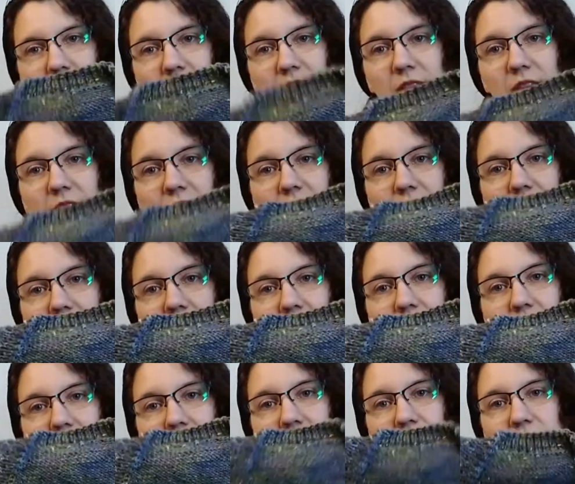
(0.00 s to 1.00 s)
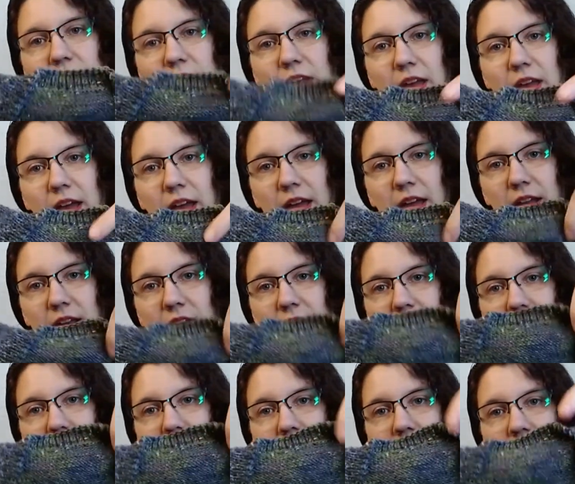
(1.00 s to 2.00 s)
I had the sleeves and
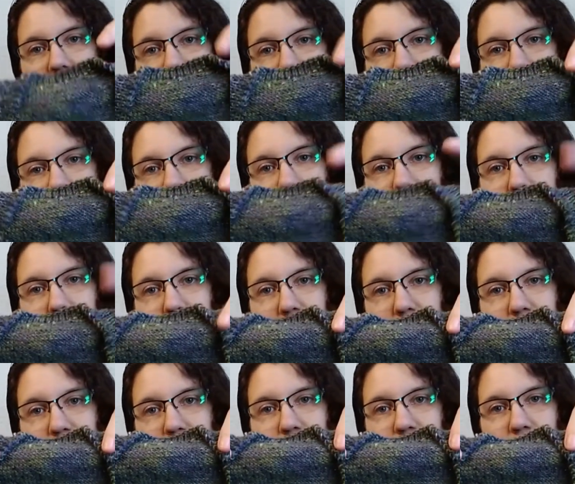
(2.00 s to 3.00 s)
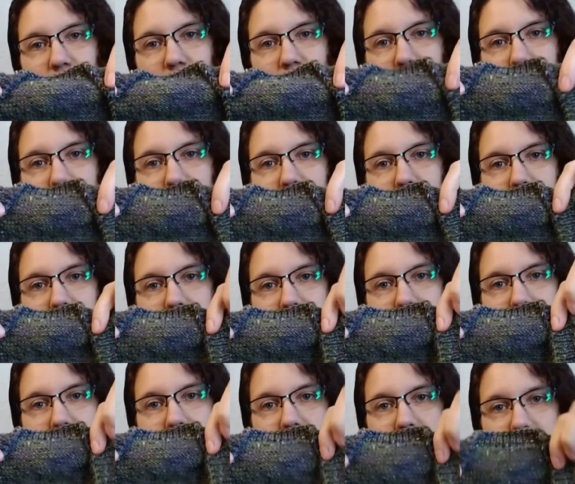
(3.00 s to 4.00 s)
about 4
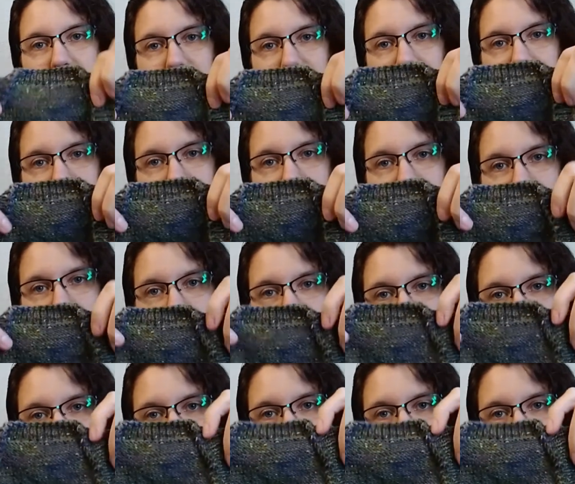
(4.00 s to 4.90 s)
rows of the